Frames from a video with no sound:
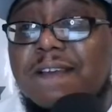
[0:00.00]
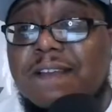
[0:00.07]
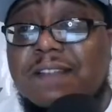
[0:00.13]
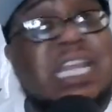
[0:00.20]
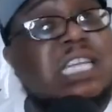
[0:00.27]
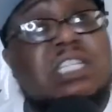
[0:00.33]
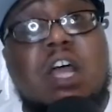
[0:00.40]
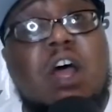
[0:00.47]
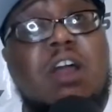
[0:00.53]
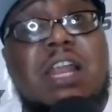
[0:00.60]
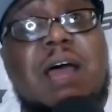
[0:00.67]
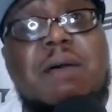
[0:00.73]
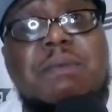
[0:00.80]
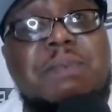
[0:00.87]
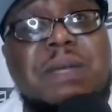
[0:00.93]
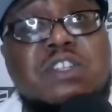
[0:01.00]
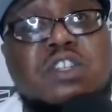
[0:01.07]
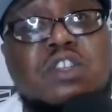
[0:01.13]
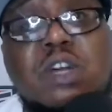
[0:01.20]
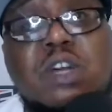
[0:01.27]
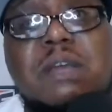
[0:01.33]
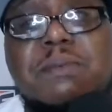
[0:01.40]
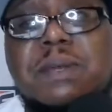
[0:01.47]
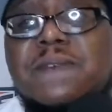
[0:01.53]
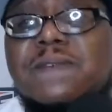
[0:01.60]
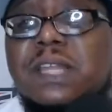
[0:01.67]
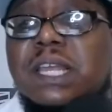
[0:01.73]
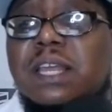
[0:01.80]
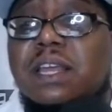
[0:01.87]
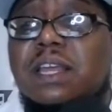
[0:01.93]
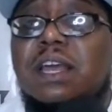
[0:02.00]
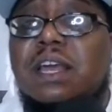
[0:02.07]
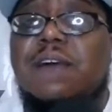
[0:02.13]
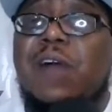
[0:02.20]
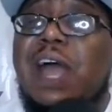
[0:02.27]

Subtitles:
that's all I've been screaming of